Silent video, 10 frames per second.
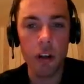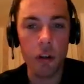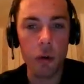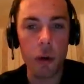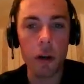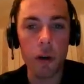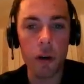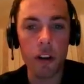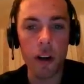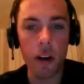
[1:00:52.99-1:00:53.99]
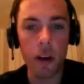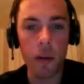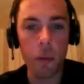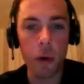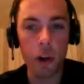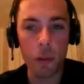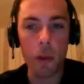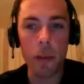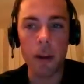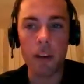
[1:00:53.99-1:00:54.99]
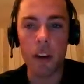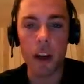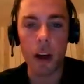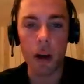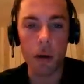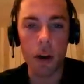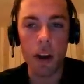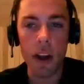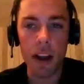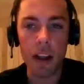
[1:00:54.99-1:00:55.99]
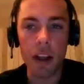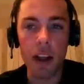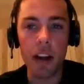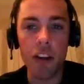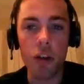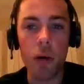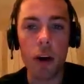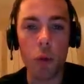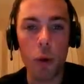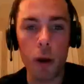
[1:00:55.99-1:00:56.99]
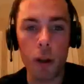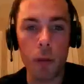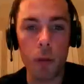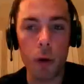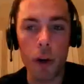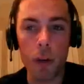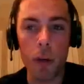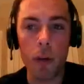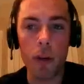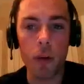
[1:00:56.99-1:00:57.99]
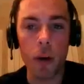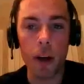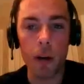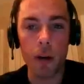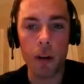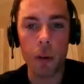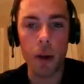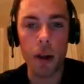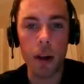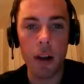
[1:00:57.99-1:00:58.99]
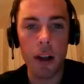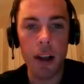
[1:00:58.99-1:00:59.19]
So riders are more experimented now, and they interact with more experimented riders as well.